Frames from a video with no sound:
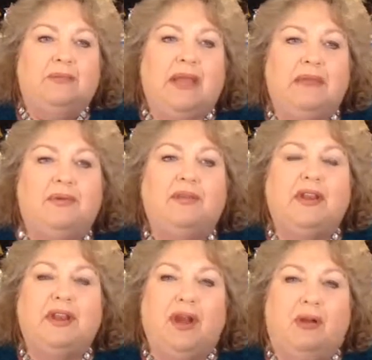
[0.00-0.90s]
People
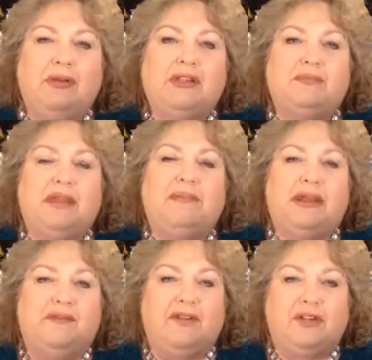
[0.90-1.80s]
that are going to be
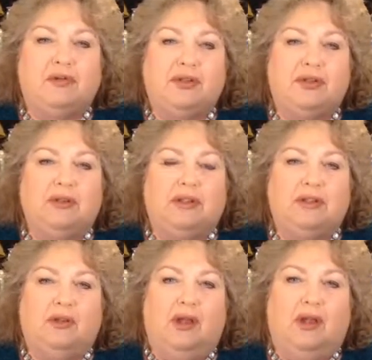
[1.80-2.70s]
beneficial to
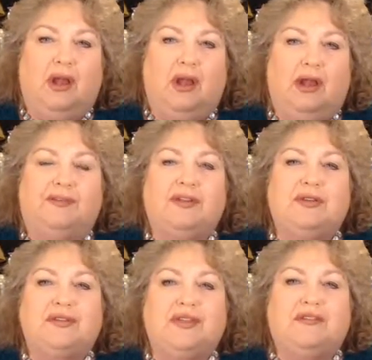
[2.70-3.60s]
you in your life, that you're
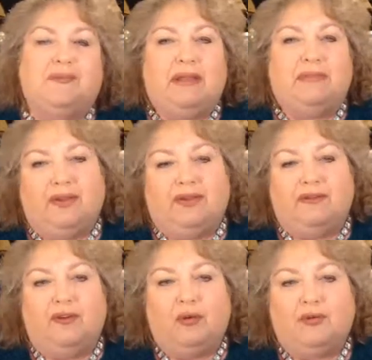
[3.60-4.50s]
sick of people
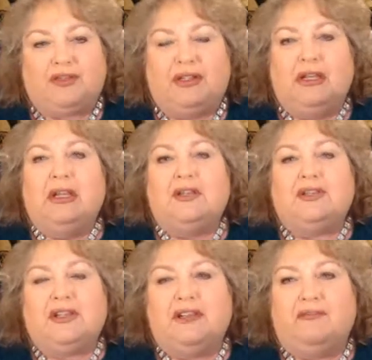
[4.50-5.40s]
that are false.
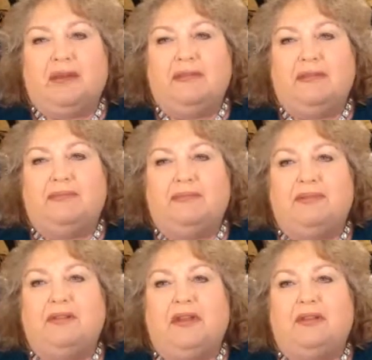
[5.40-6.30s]
You're sick of
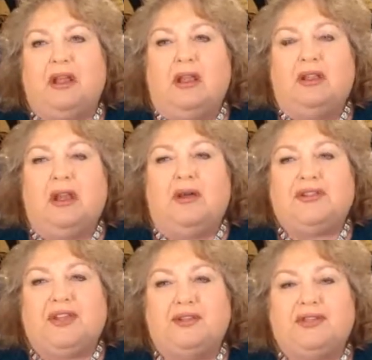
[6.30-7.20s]
people that,
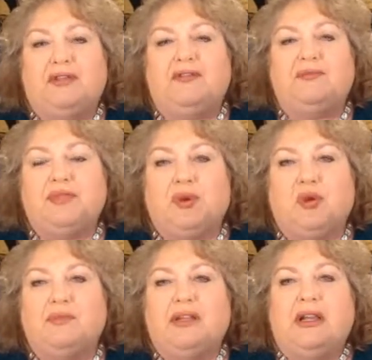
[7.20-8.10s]
are so
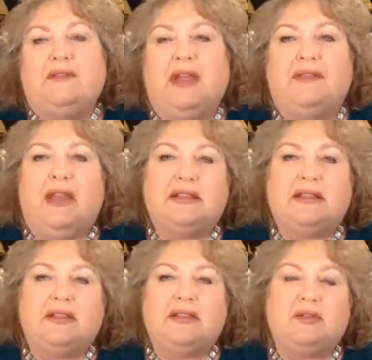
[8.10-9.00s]
self-absorbed
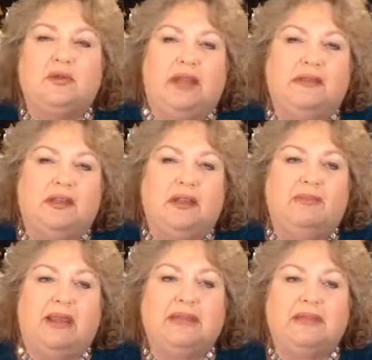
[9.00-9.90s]
that that's all they think
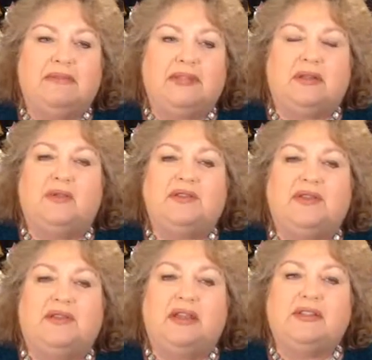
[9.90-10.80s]
about is
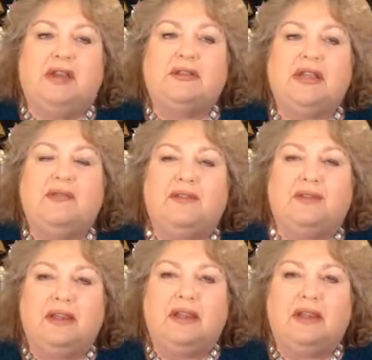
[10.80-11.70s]
themselves, that they don't
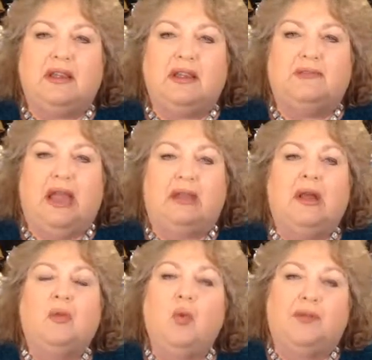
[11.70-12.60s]
ever think about
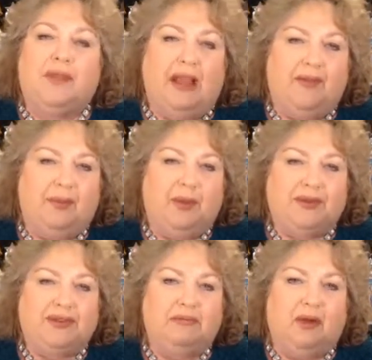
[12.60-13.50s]
what the other
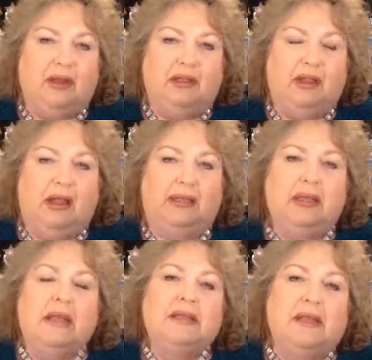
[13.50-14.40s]
person might
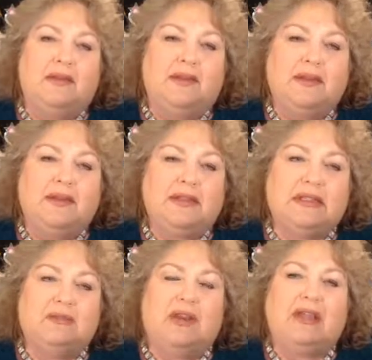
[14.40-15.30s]
like. So this
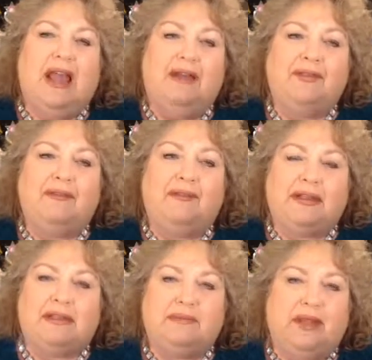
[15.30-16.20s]
is where you have the
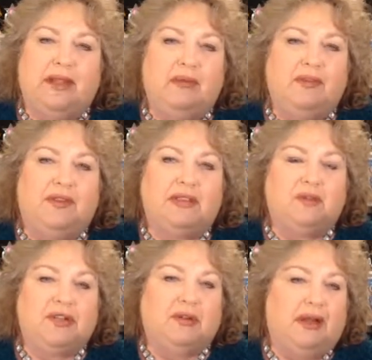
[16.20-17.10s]
flexibility with
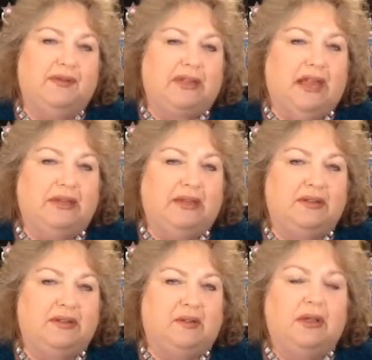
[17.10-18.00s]
this wishcraft
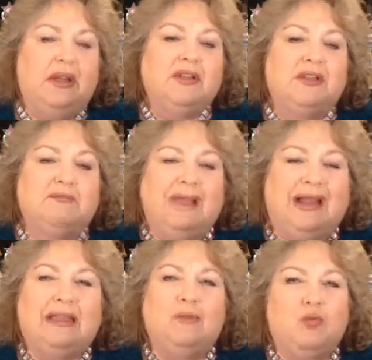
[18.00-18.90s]
candle to
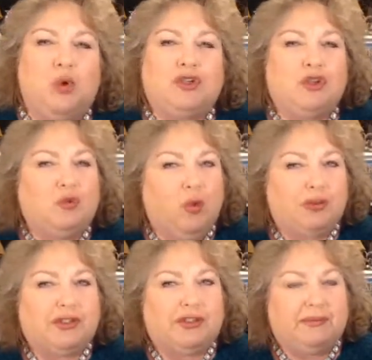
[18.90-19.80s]
make it what you
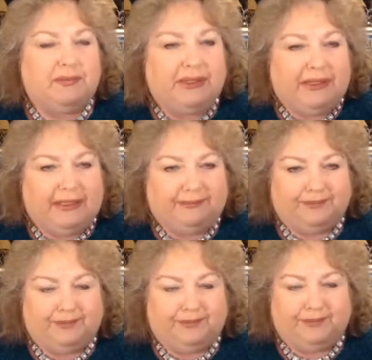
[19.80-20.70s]
want it to be.